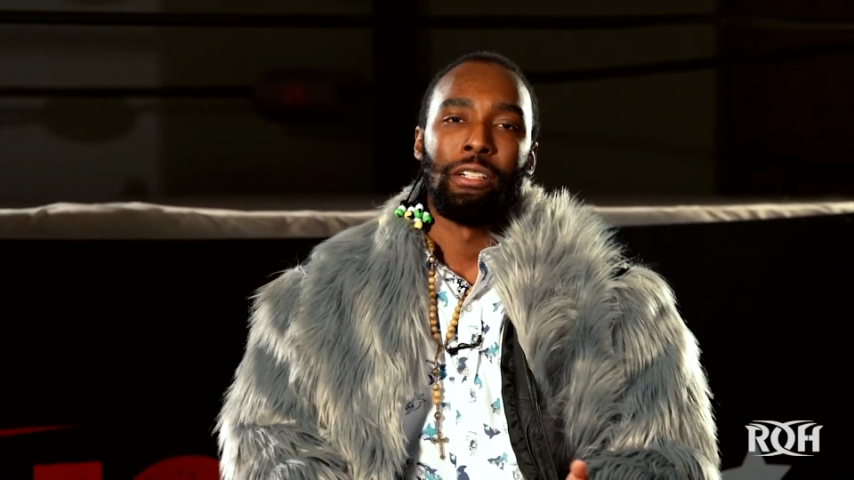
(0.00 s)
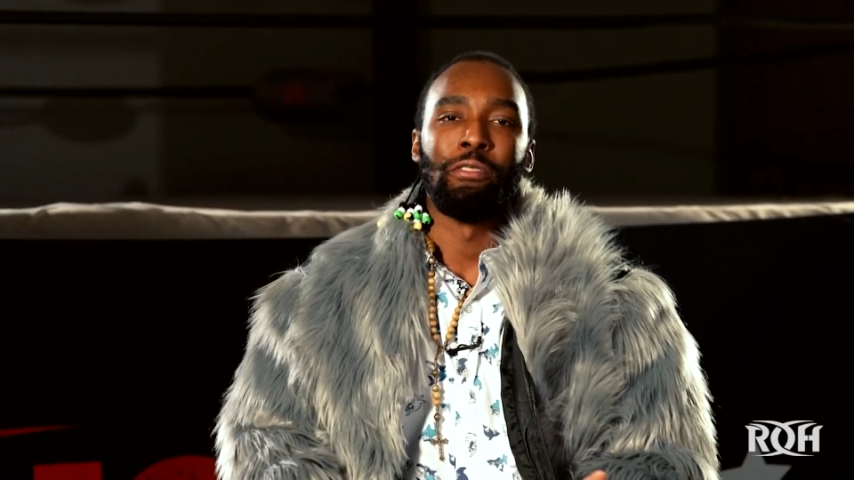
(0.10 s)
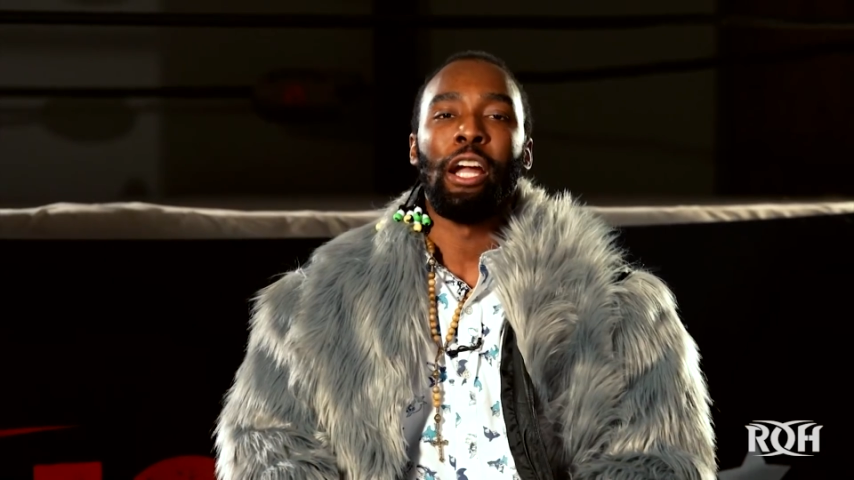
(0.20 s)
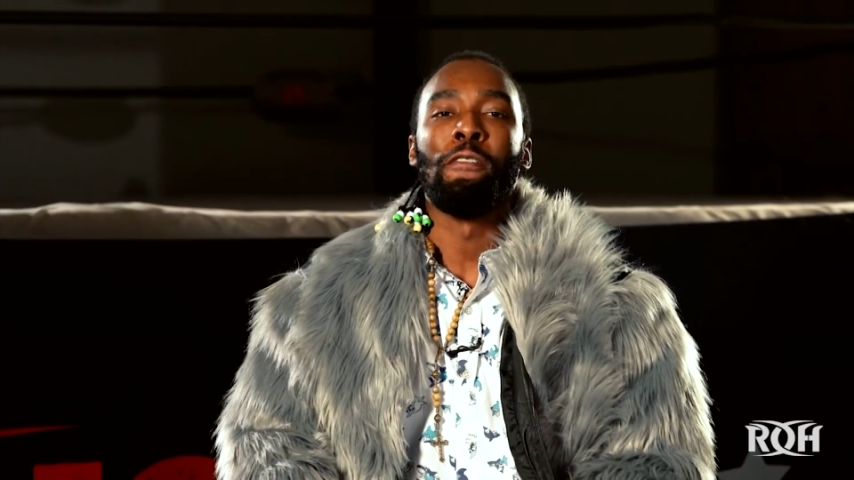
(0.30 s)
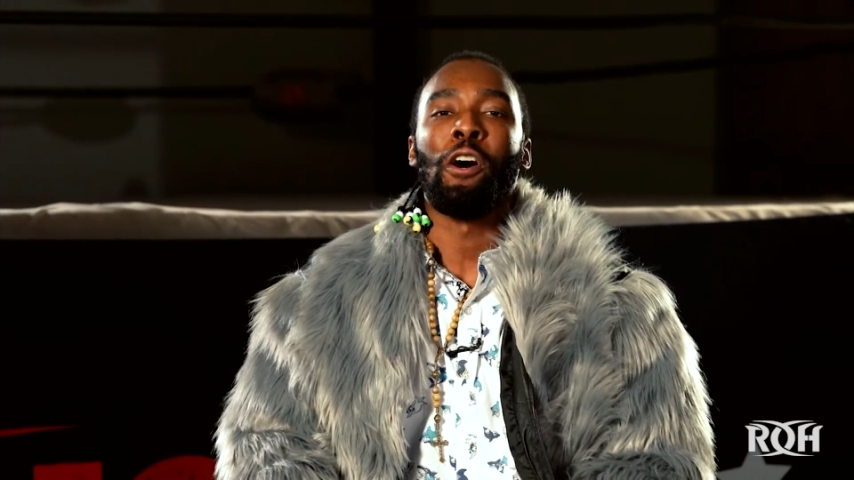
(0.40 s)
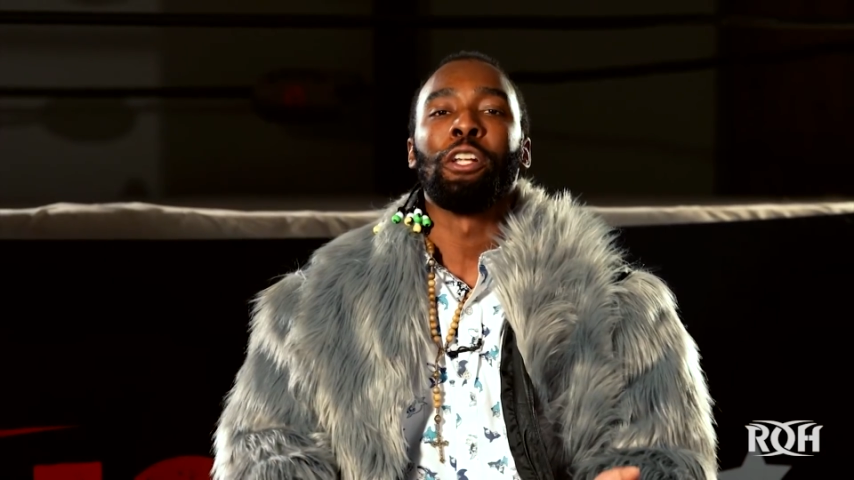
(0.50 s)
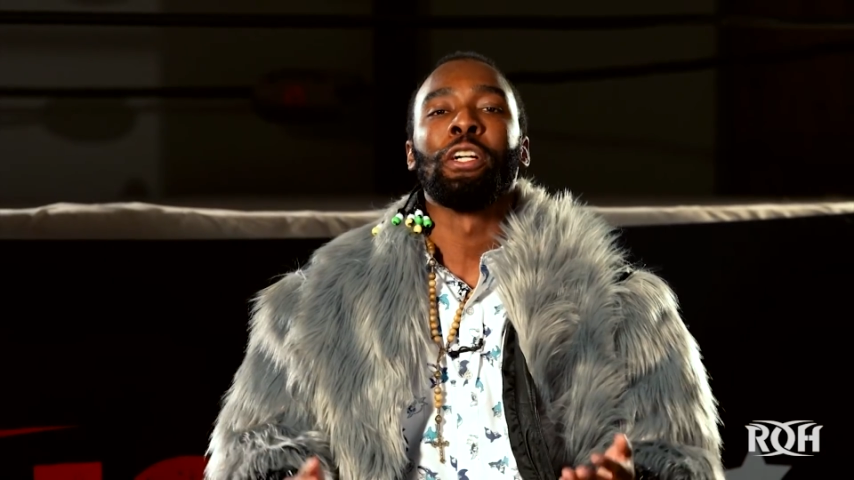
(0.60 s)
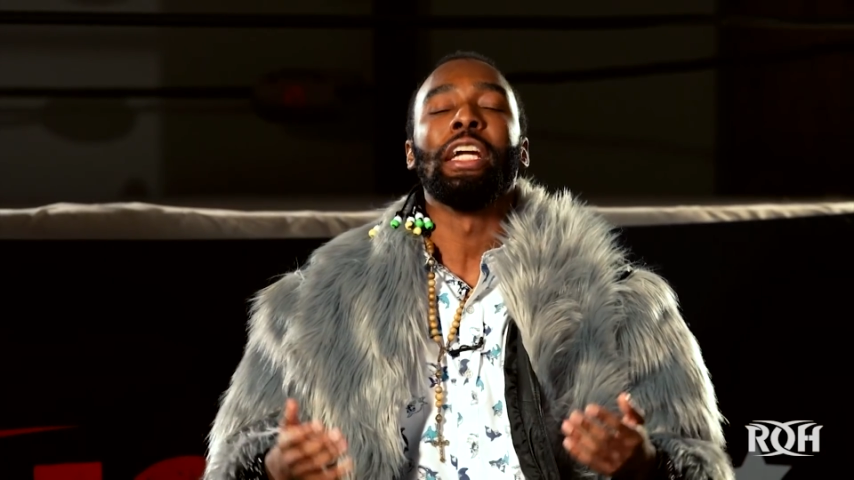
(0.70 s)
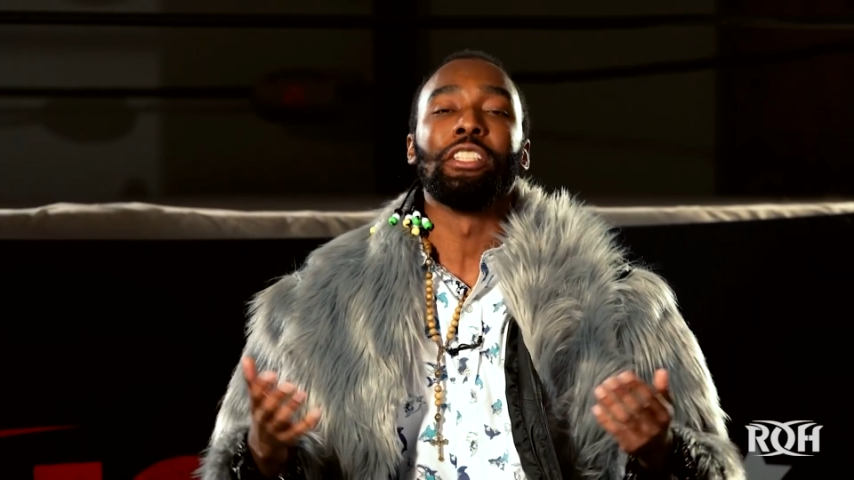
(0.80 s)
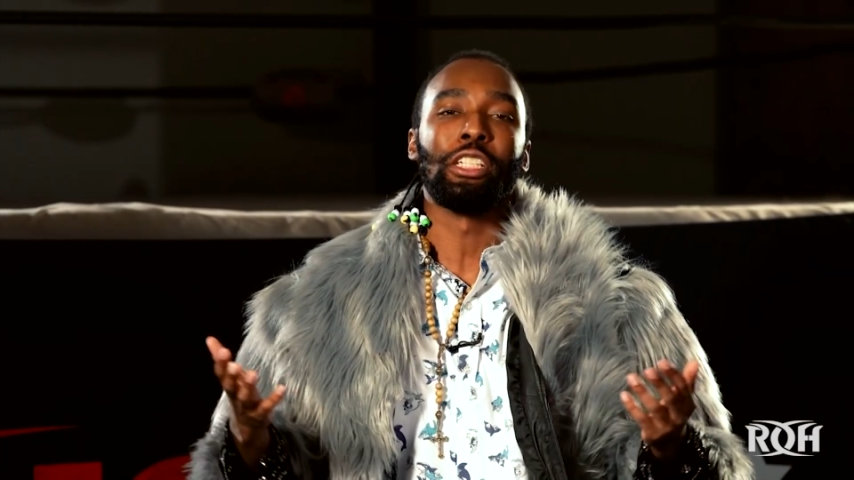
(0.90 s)
Ring of
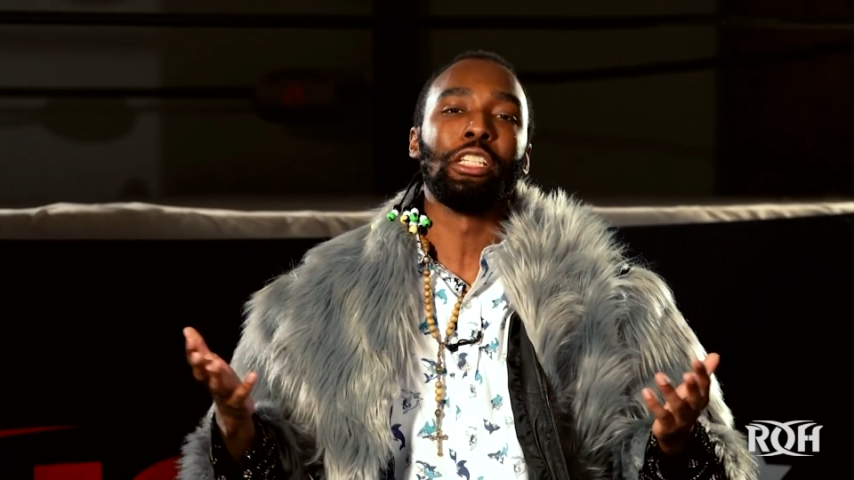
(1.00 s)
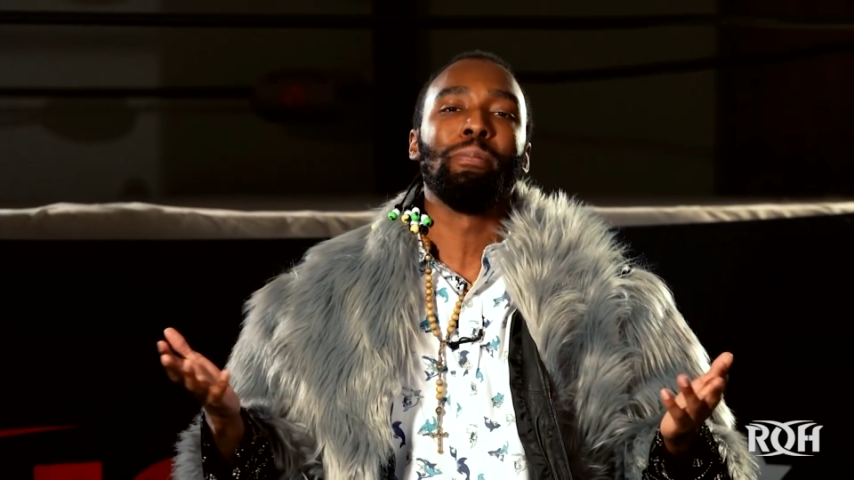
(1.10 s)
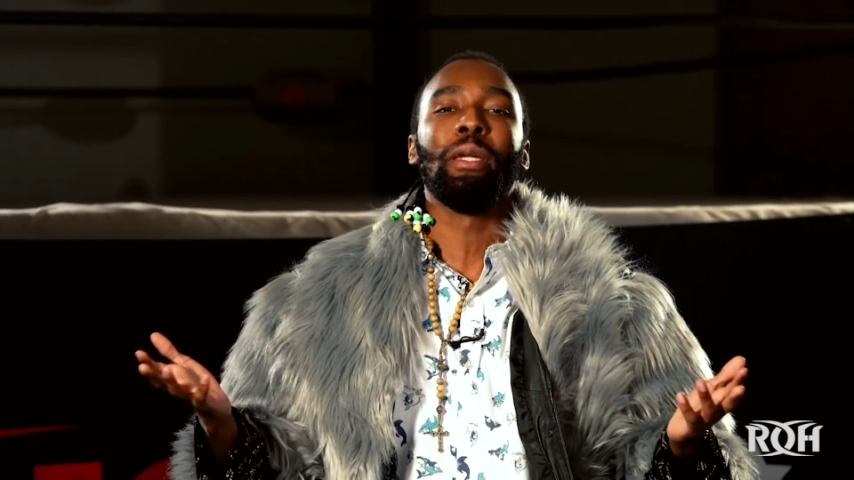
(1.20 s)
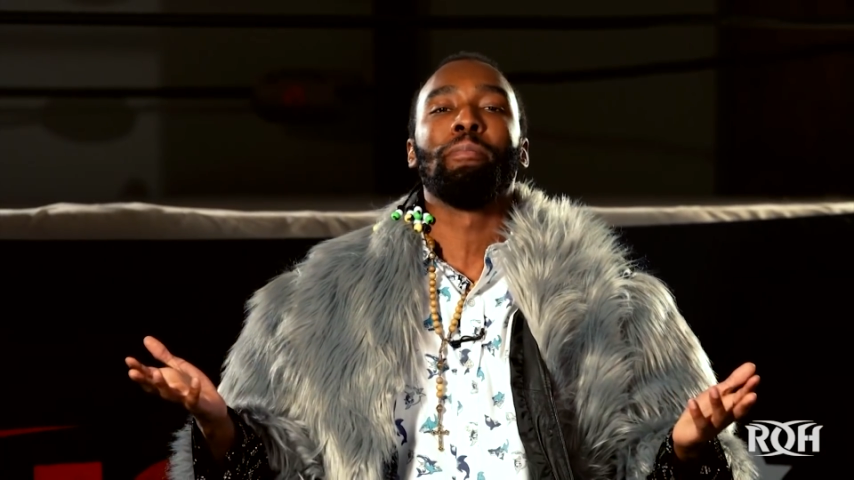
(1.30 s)
Honor, it's good to be